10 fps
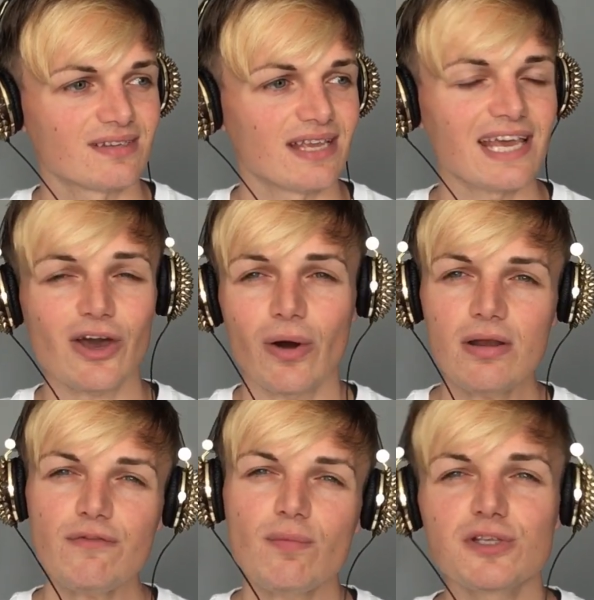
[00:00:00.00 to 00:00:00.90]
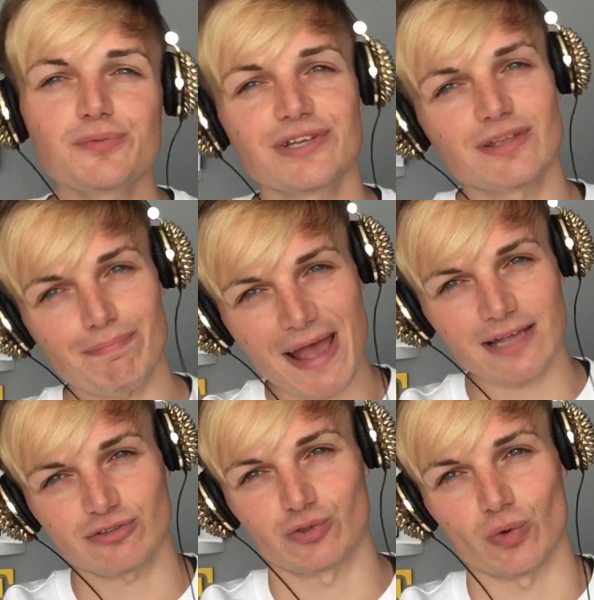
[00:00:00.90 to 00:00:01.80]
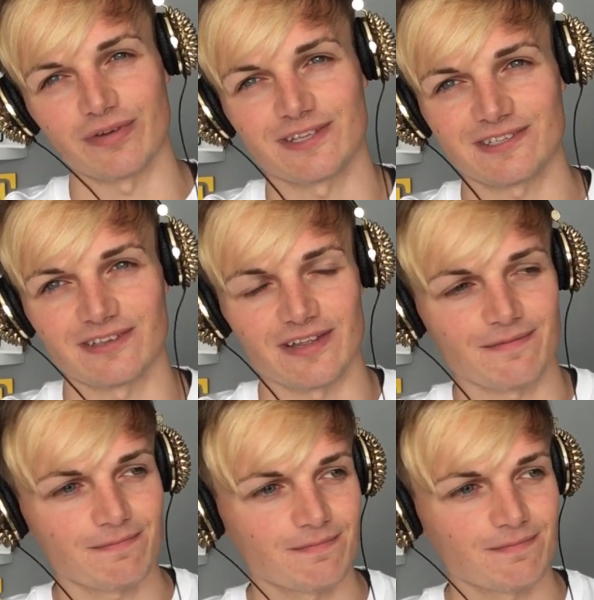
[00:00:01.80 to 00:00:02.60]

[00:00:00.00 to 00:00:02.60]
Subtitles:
It kind of almost brings a backstory, doesn't it?